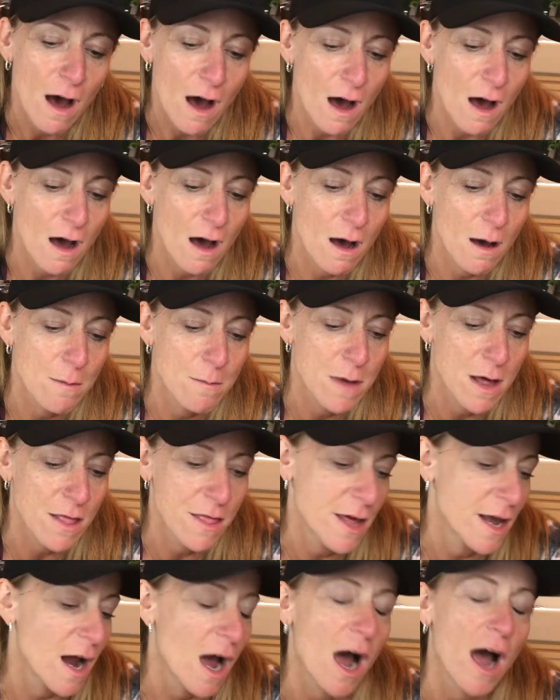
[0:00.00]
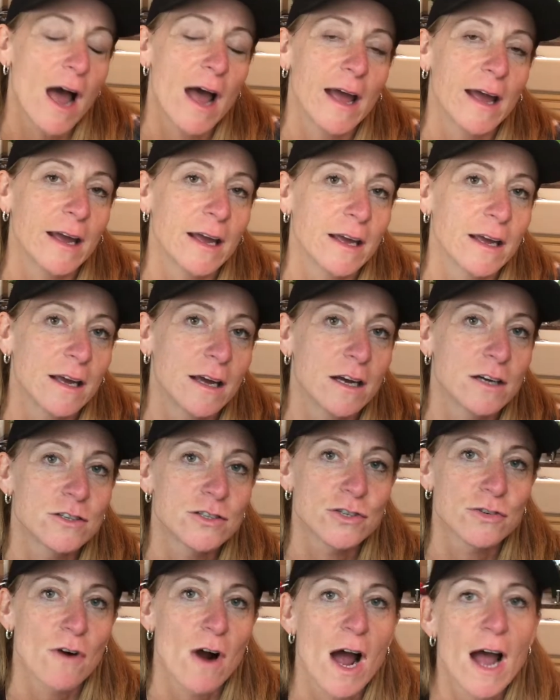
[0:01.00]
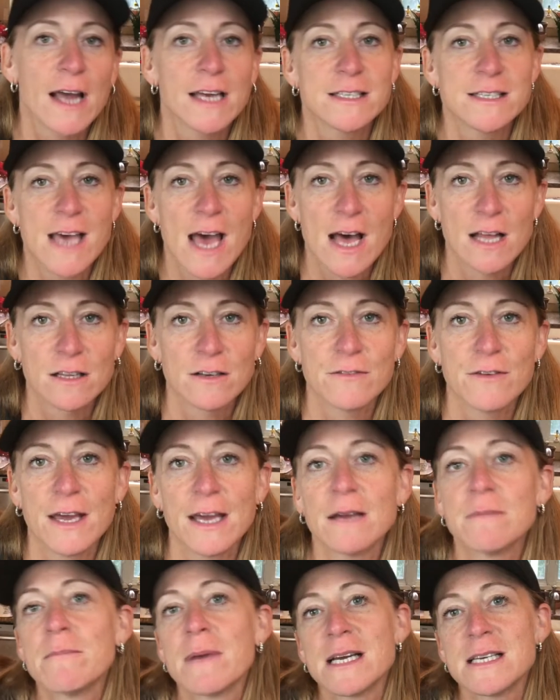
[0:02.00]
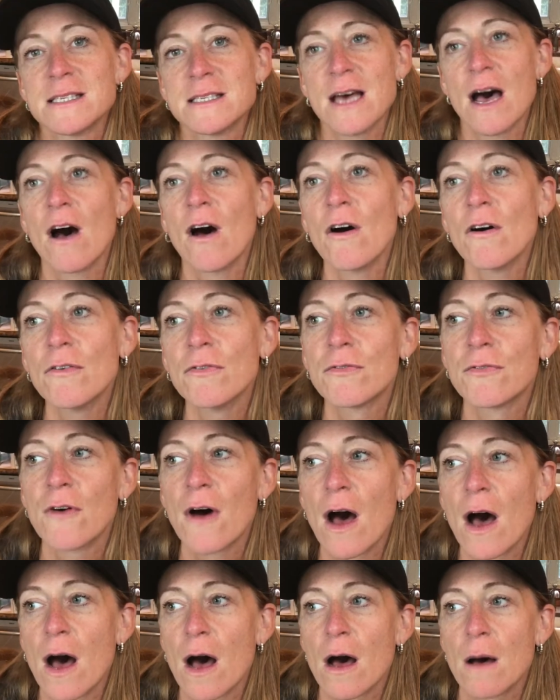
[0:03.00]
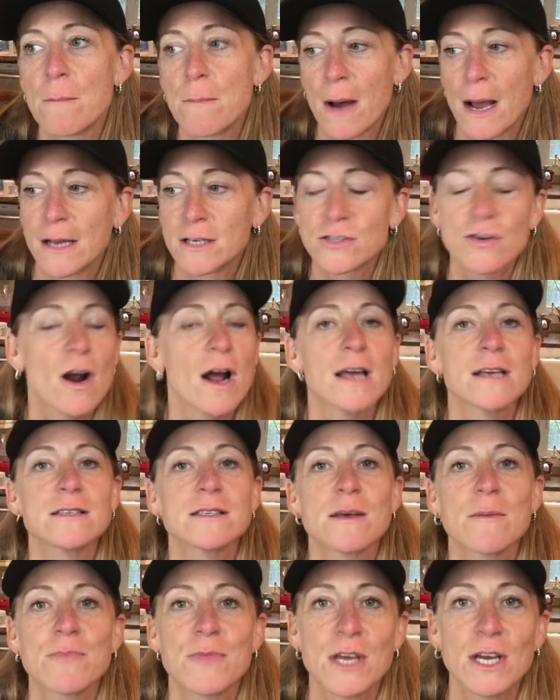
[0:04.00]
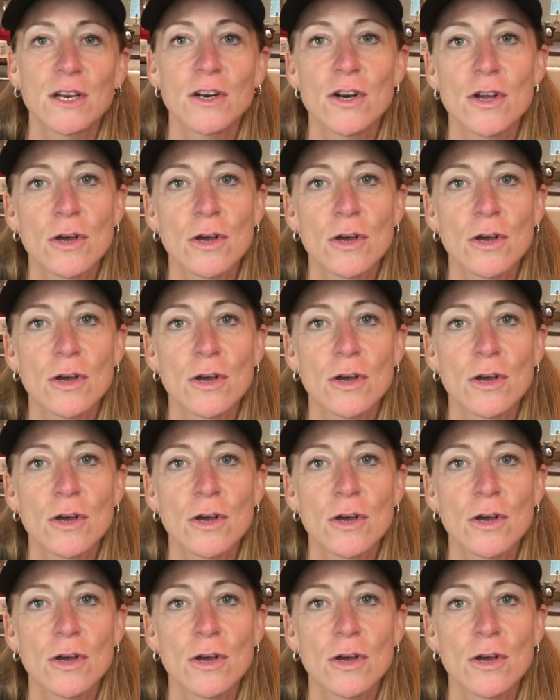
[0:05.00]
that I try to elevate myself by trying something